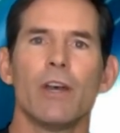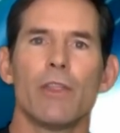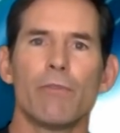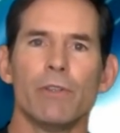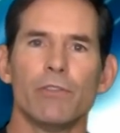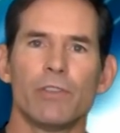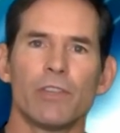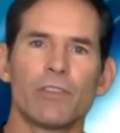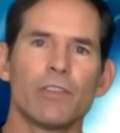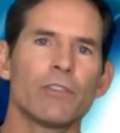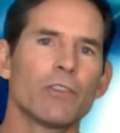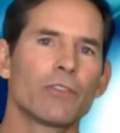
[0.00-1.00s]
the
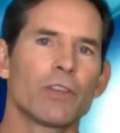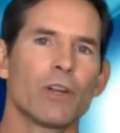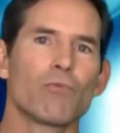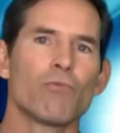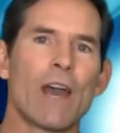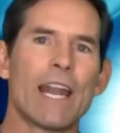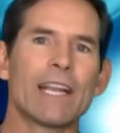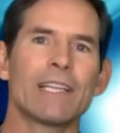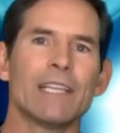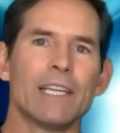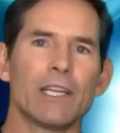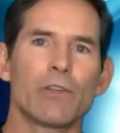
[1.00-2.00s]
resistance is going to
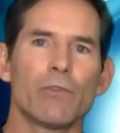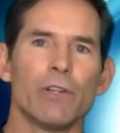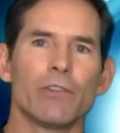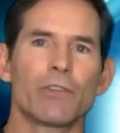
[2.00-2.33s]
radically increase,